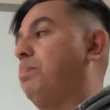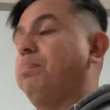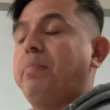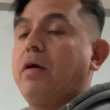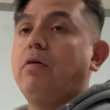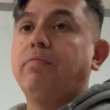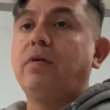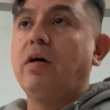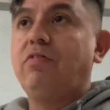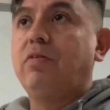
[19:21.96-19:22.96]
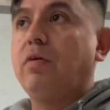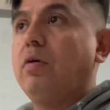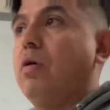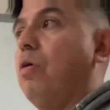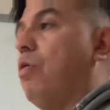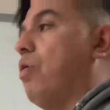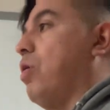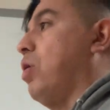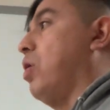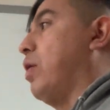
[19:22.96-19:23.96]
speckle of dust, or
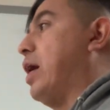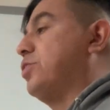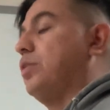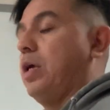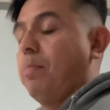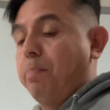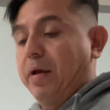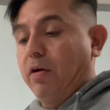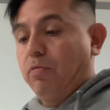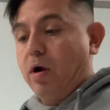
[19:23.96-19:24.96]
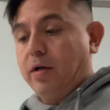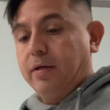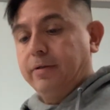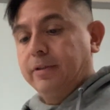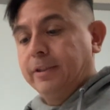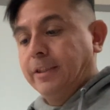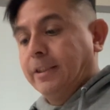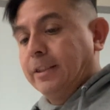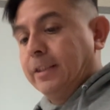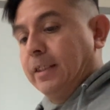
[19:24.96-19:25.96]
are actually a bigger rock.
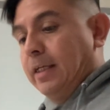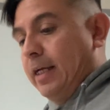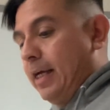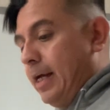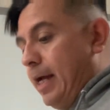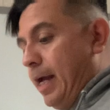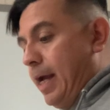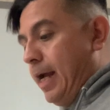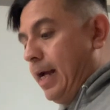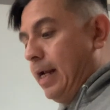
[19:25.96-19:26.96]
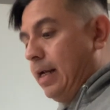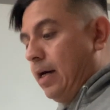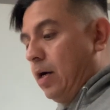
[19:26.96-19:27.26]
And